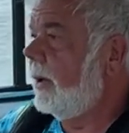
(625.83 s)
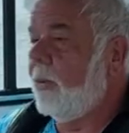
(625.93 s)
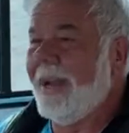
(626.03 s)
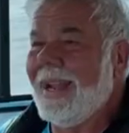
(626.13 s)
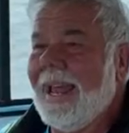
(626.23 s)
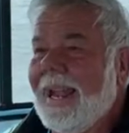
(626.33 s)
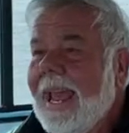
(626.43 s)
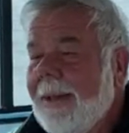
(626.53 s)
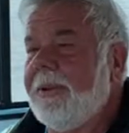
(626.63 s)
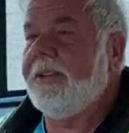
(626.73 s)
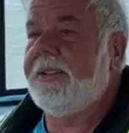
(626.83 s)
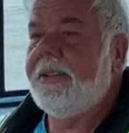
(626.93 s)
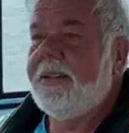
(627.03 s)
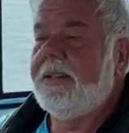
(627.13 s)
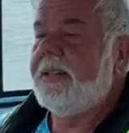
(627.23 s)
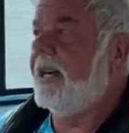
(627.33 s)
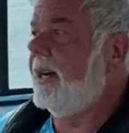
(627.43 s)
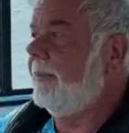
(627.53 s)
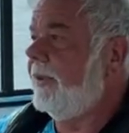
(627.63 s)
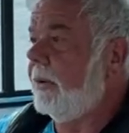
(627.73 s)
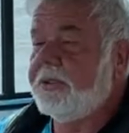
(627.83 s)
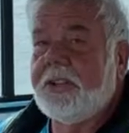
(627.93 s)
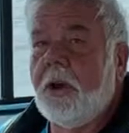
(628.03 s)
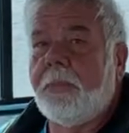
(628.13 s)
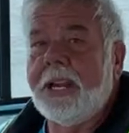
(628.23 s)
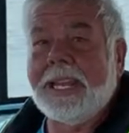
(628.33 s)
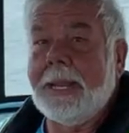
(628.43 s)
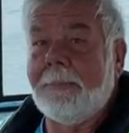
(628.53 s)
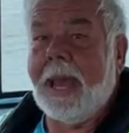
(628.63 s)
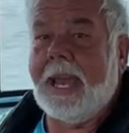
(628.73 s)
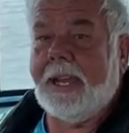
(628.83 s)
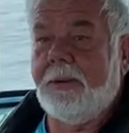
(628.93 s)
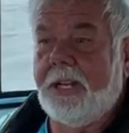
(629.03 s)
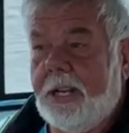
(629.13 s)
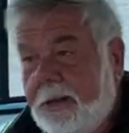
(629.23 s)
when that happened, there was no bringing it back. It